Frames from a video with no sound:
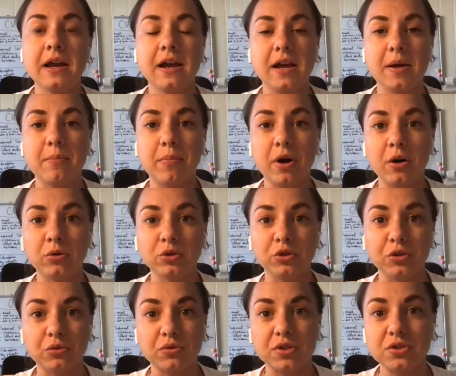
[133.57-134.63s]
about your
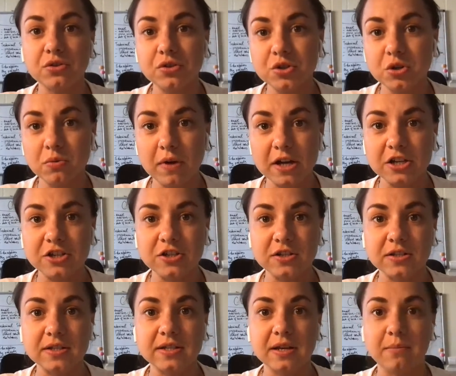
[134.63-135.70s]
research
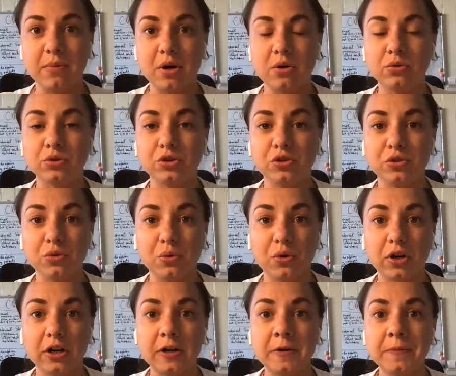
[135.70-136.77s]
questions, about
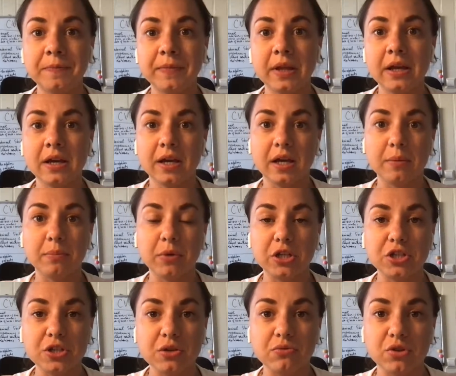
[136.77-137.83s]
your
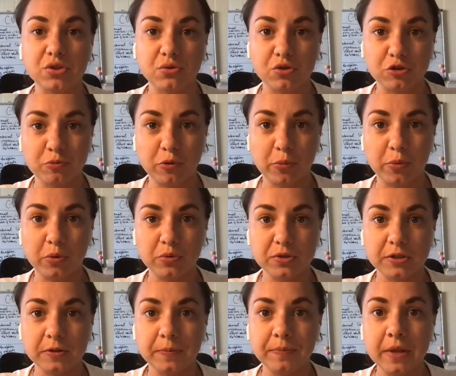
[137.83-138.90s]
PhD research
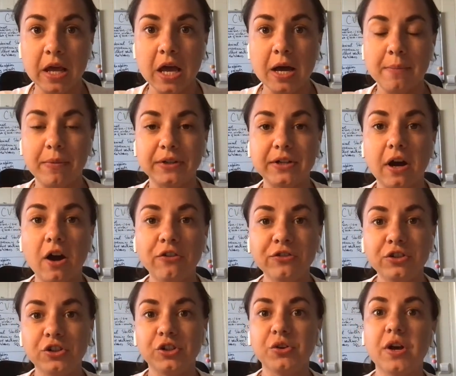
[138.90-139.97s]
proposal. But after
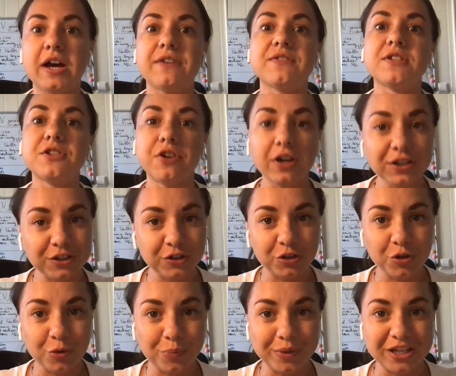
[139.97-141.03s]
you have started your
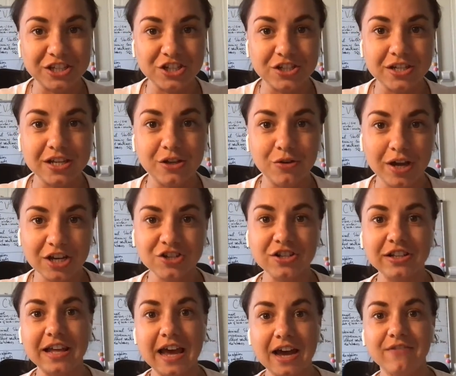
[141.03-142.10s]
PhD, you actually
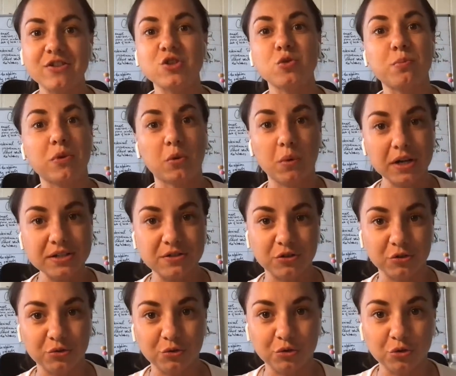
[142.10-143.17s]
have a supervisor
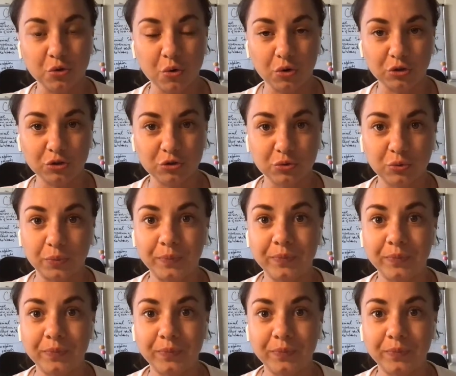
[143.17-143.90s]
to talk to.